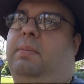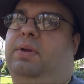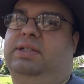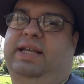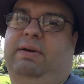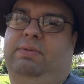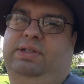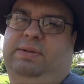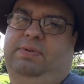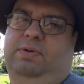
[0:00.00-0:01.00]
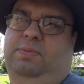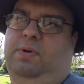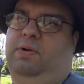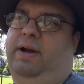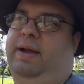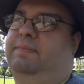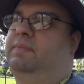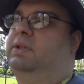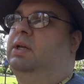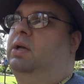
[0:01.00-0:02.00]
Plus, they have a reciprocal program.
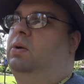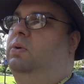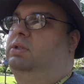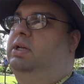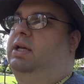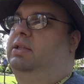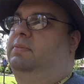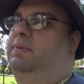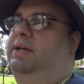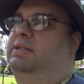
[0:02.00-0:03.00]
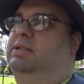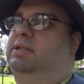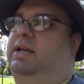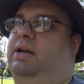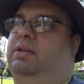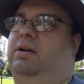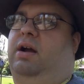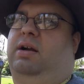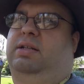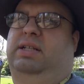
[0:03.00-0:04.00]
There's a lot of other places, like other
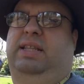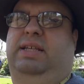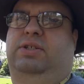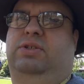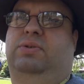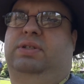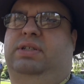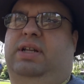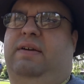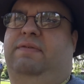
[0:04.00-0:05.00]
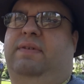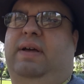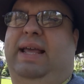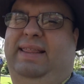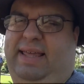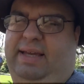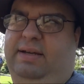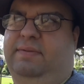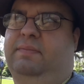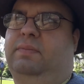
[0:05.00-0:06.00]
gardens and I think zoos and stuff. I
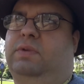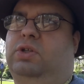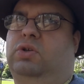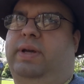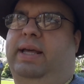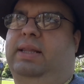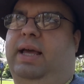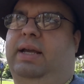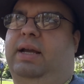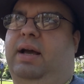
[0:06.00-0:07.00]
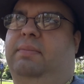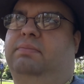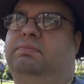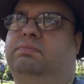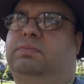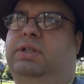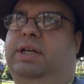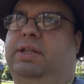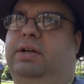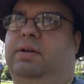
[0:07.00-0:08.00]
think you get like um,
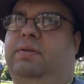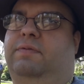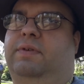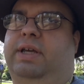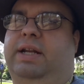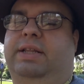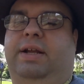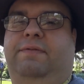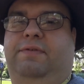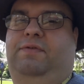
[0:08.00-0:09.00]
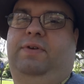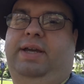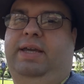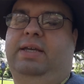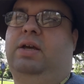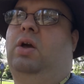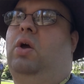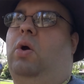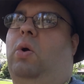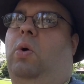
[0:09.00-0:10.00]
either get in there for free
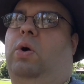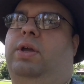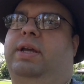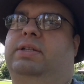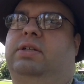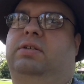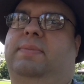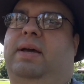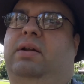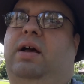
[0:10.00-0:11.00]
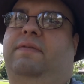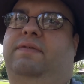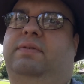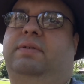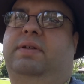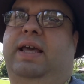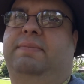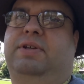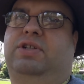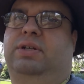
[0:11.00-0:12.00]
or you get a certain amount off
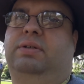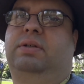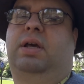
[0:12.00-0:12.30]
admission.